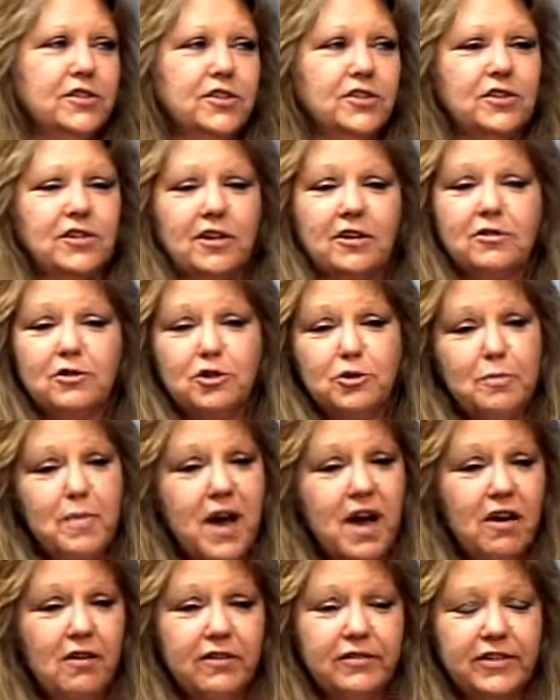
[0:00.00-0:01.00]
just her
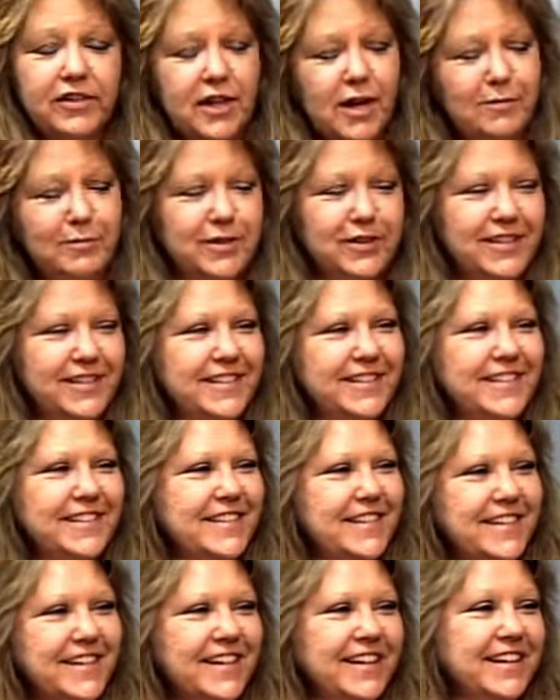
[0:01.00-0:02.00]
smile every time she
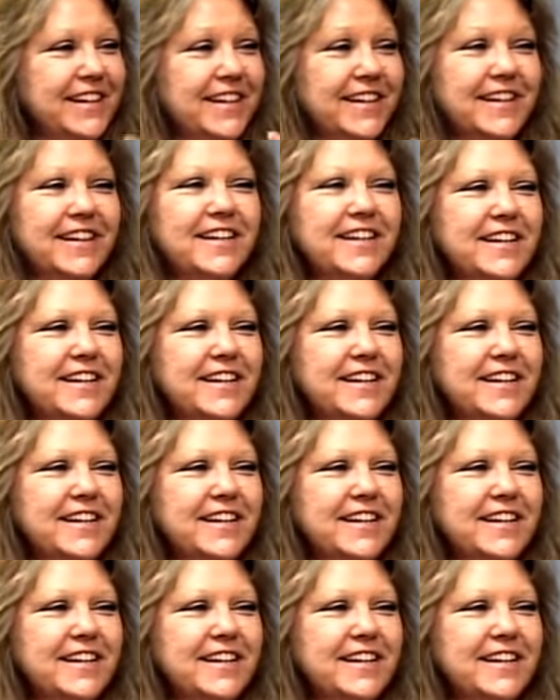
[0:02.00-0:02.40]
sees a kid